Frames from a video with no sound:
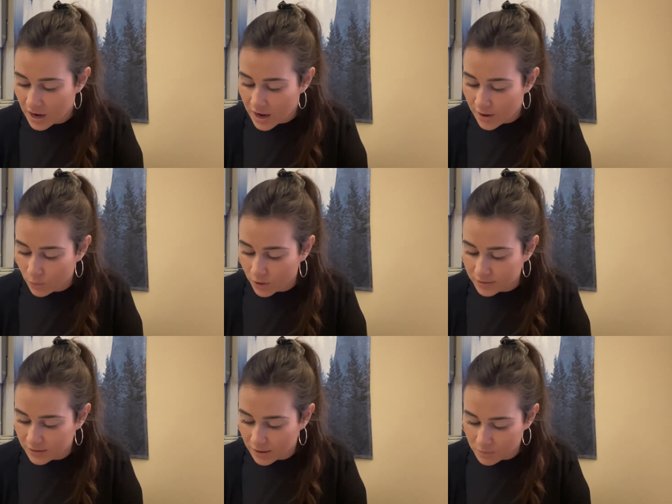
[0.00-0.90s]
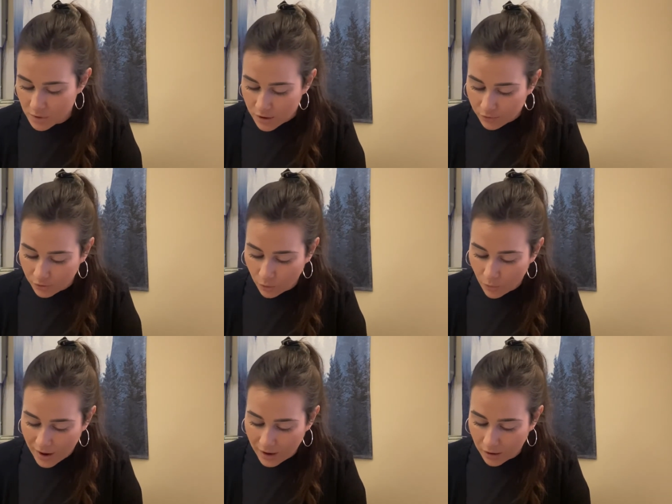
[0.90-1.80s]
and worked them for a
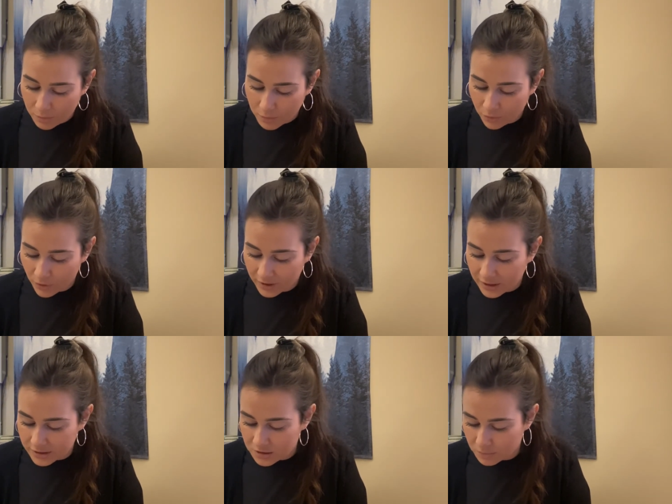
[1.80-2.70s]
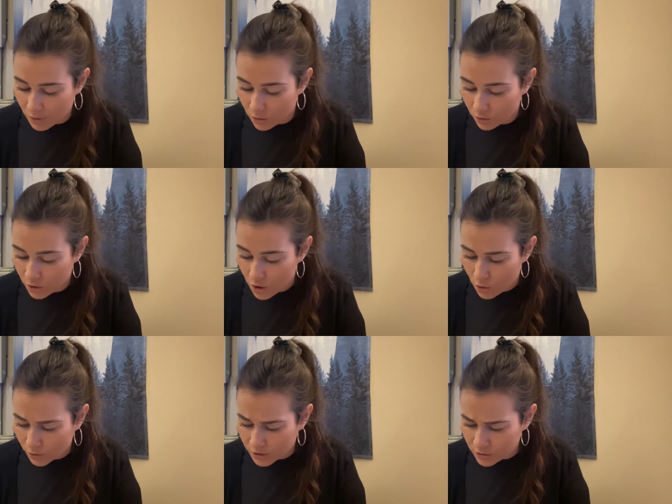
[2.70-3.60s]
while before Kit spoke.
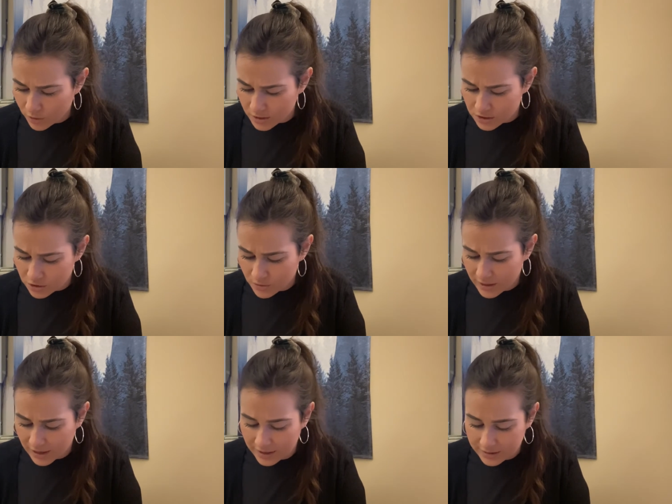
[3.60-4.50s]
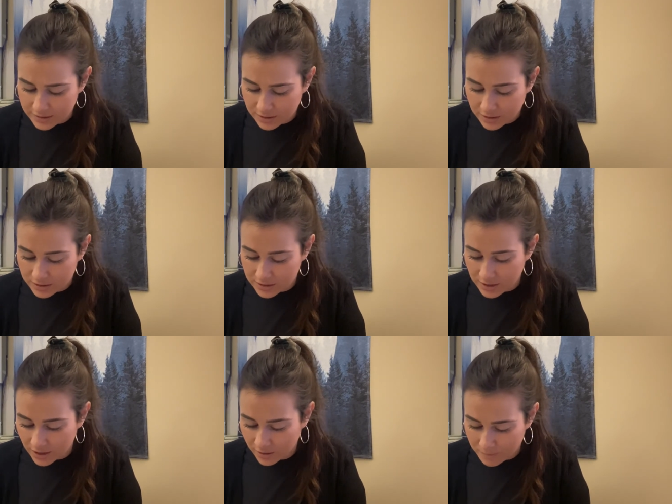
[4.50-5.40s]
"What are you going to do?" he asked.
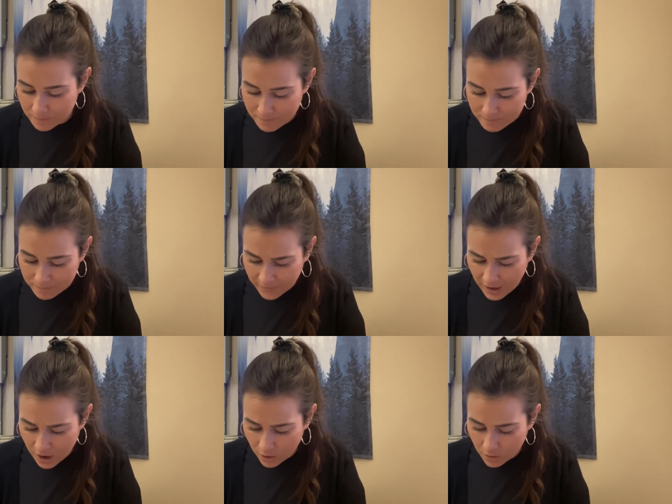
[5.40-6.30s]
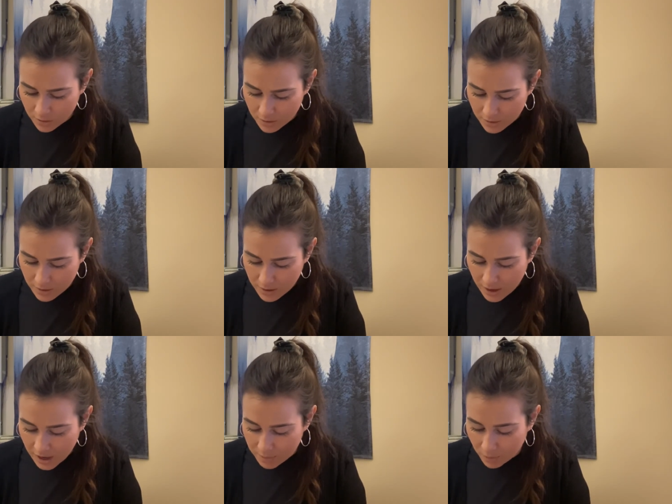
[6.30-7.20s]
"Snare him." "How?"
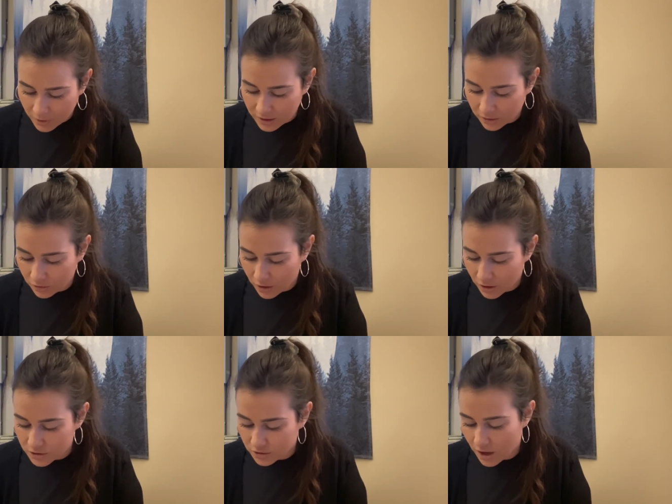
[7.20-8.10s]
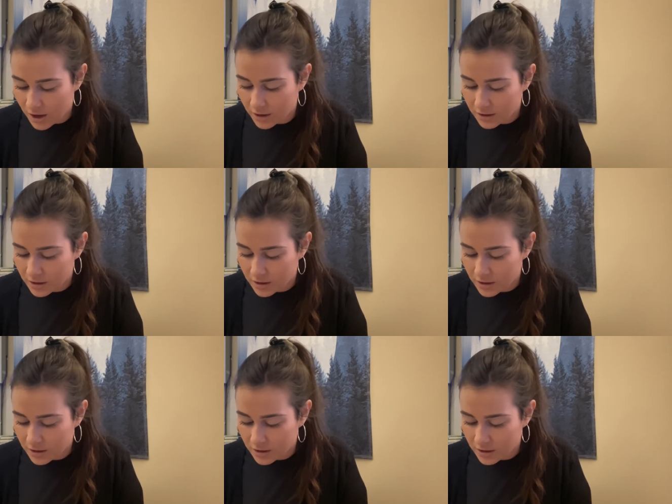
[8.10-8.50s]
I pointed a large log